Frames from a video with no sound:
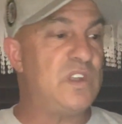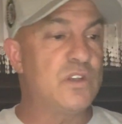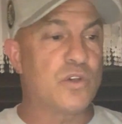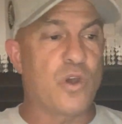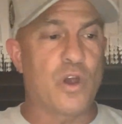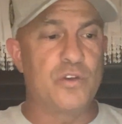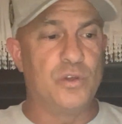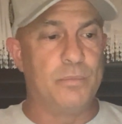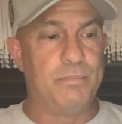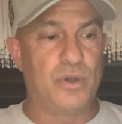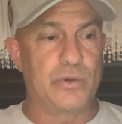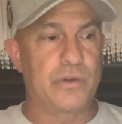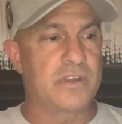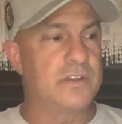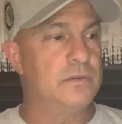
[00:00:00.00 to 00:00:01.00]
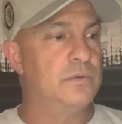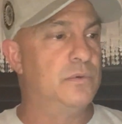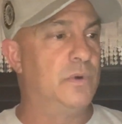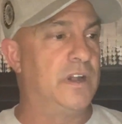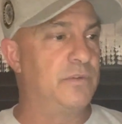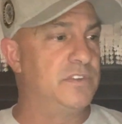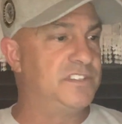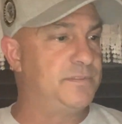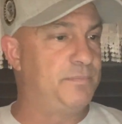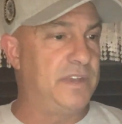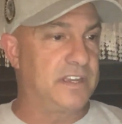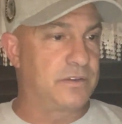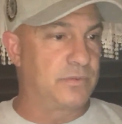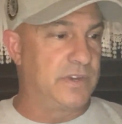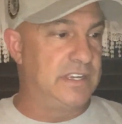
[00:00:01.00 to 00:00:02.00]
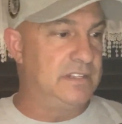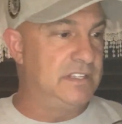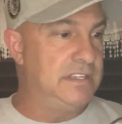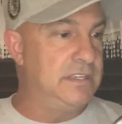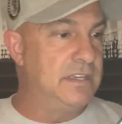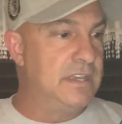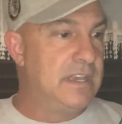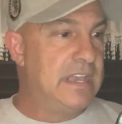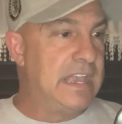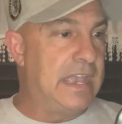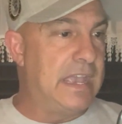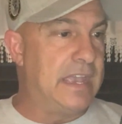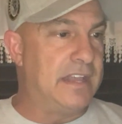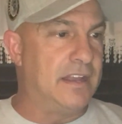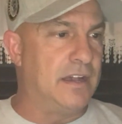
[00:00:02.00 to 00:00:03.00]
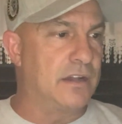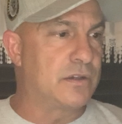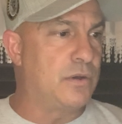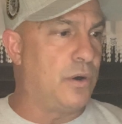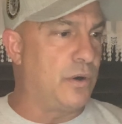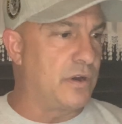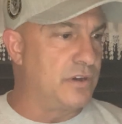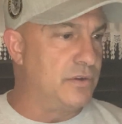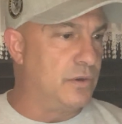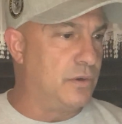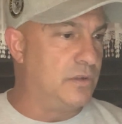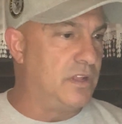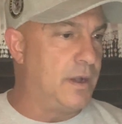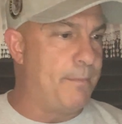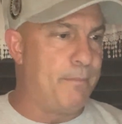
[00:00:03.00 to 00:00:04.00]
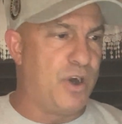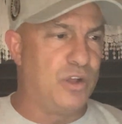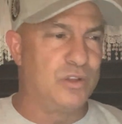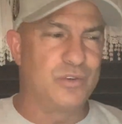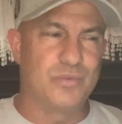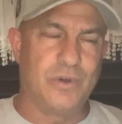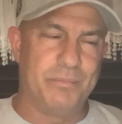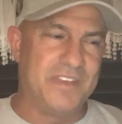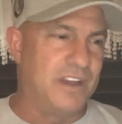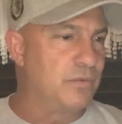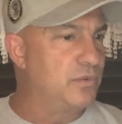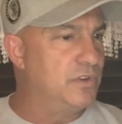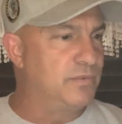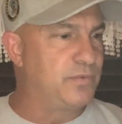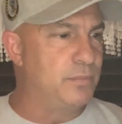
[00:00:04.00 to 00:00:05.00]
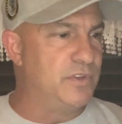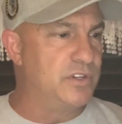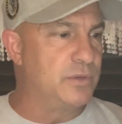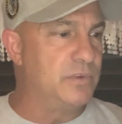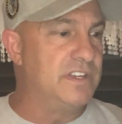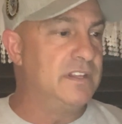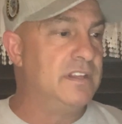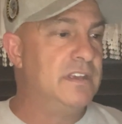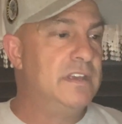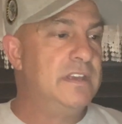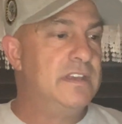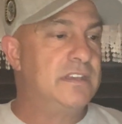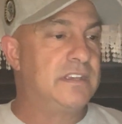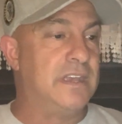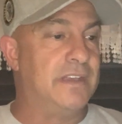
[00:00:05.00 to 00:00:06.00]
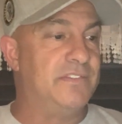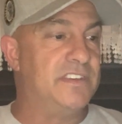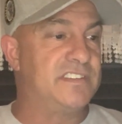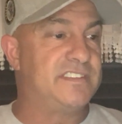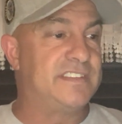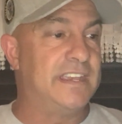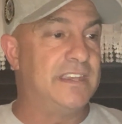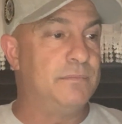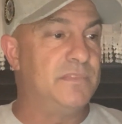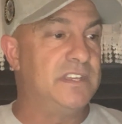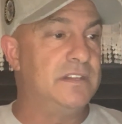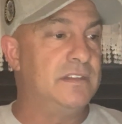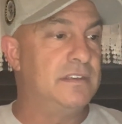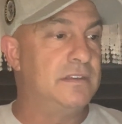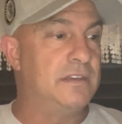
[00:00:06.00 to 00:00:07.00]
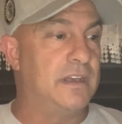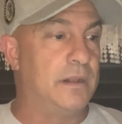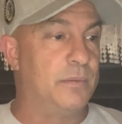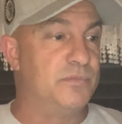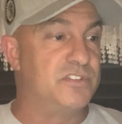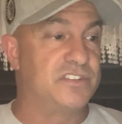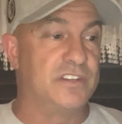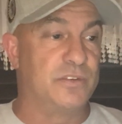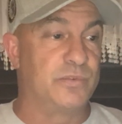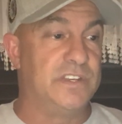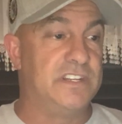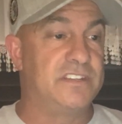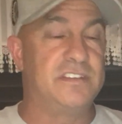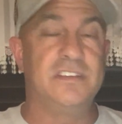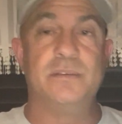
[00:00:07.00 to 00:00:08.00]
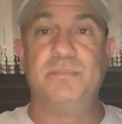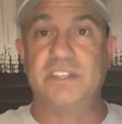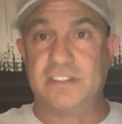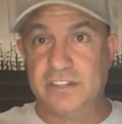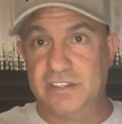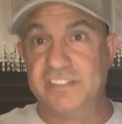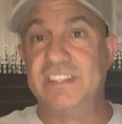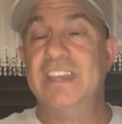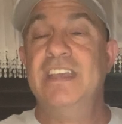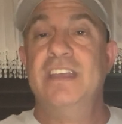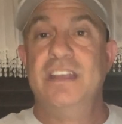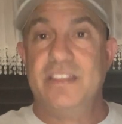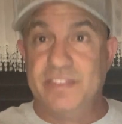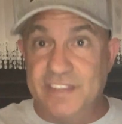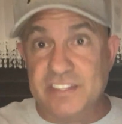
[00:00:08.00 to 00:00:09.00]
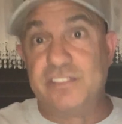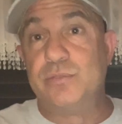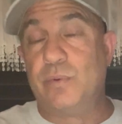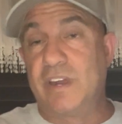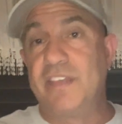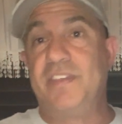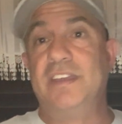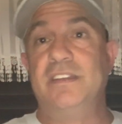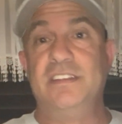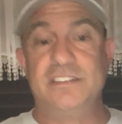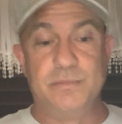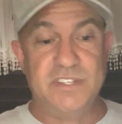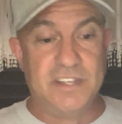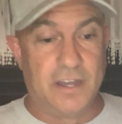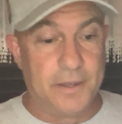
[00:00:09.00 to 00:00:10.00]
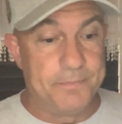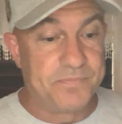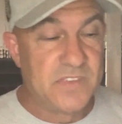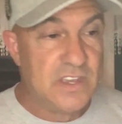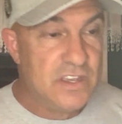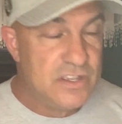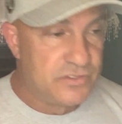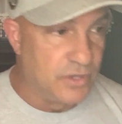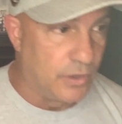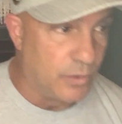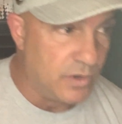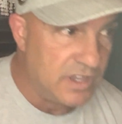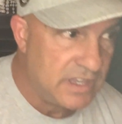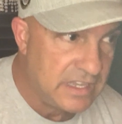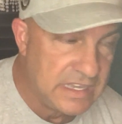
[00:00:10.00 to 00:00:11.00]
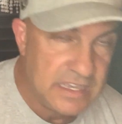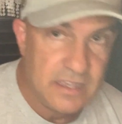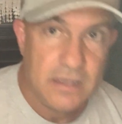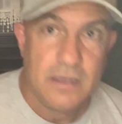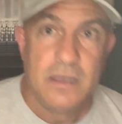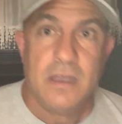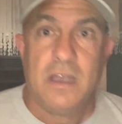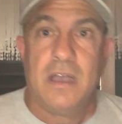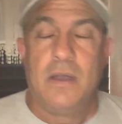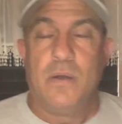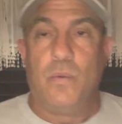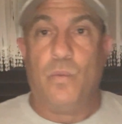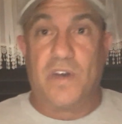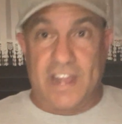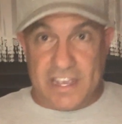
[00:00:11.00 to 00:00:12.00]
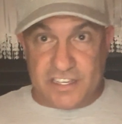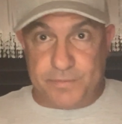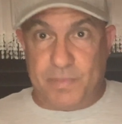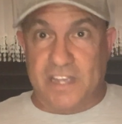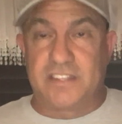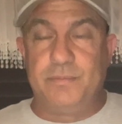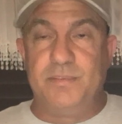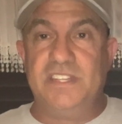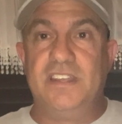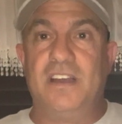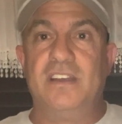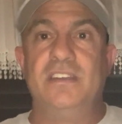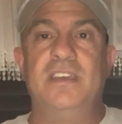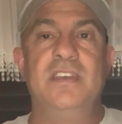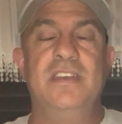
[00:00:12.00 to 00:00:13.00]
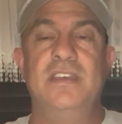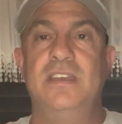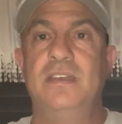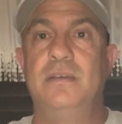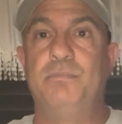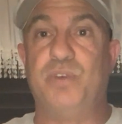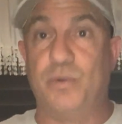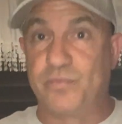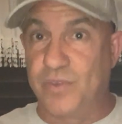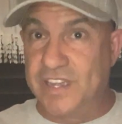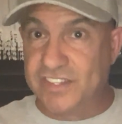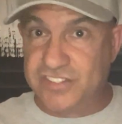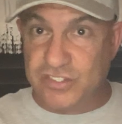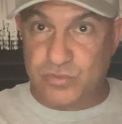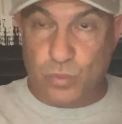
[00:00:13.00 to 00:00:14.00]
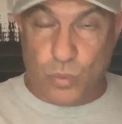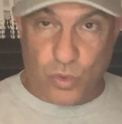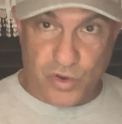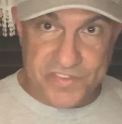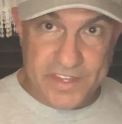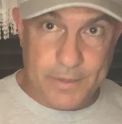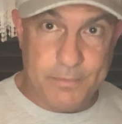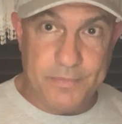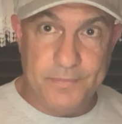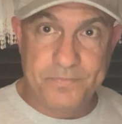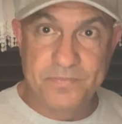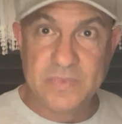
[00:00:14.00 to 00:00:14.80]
Cardinal Burke, who I respect greatly, and Cardinal Muller, who I'm not real familiar with, gave this statement. I'm just gonna read it to you, because this is what I think needs to be done. So what I expect to be done, Pope Francis warned them.